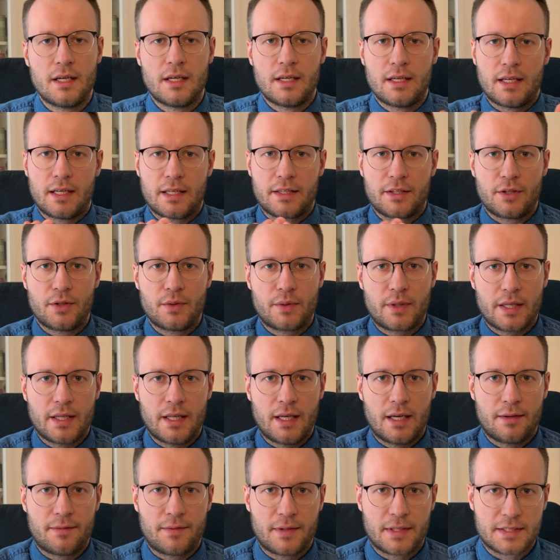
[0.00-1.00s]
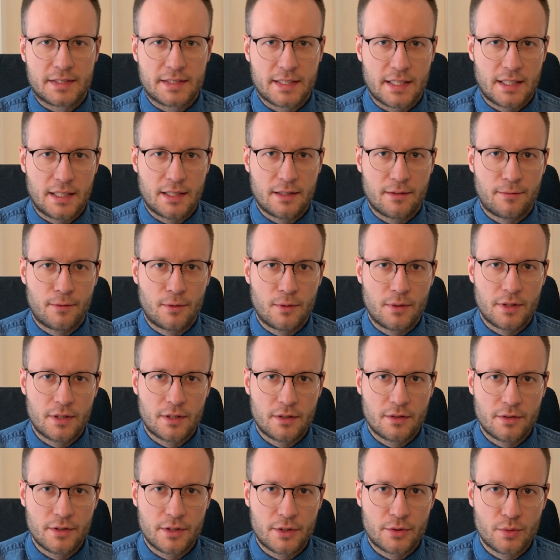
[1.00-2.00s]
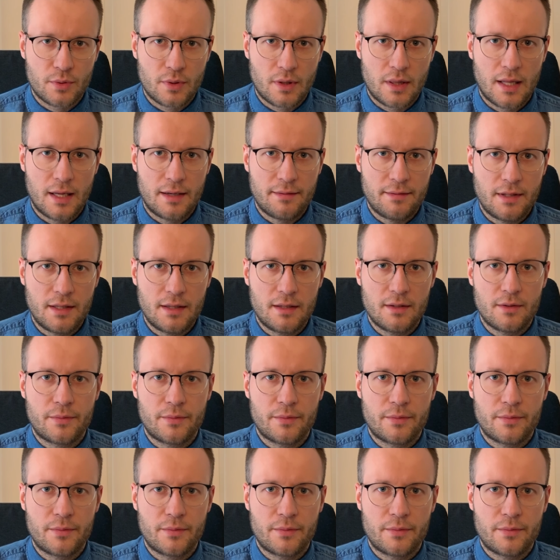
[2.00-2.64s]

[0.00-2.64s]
And you can have a second folder on the root level,